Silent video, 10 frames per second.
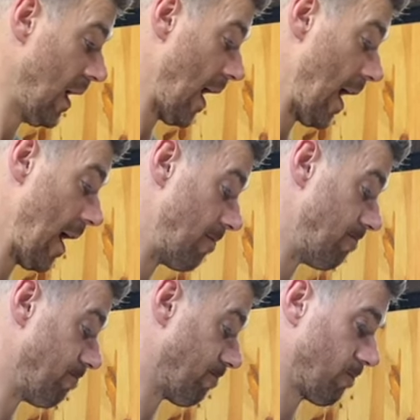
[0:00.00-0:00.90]

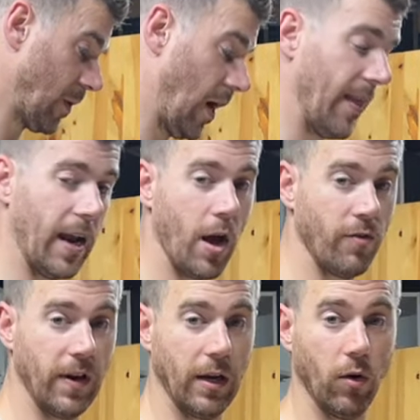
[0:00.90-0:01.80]
Um, and then
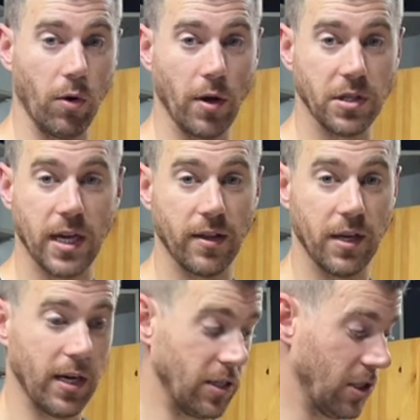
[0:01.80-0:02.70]
hopefully it'll all go together
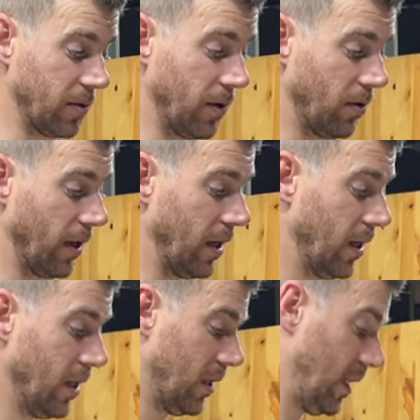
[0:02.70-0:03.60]
nice and smoothly.
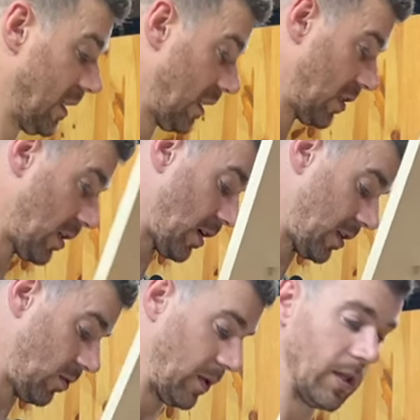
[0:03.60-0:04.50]
So let's get
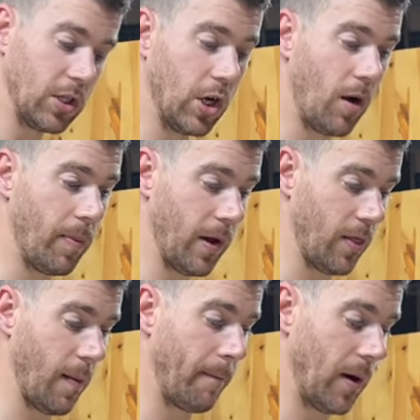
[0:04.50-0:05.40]
started with the top and
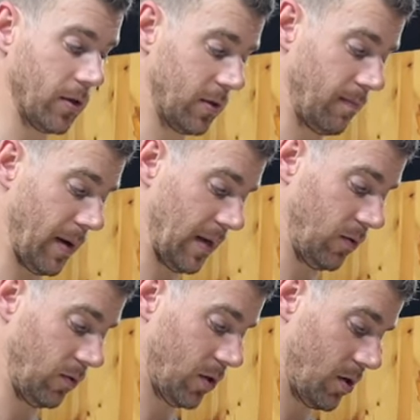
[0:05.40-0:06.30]
the bottom
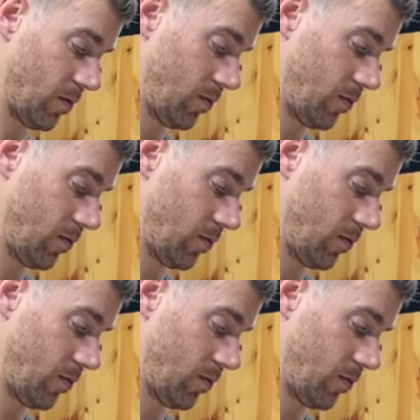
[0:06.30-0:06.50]
panels.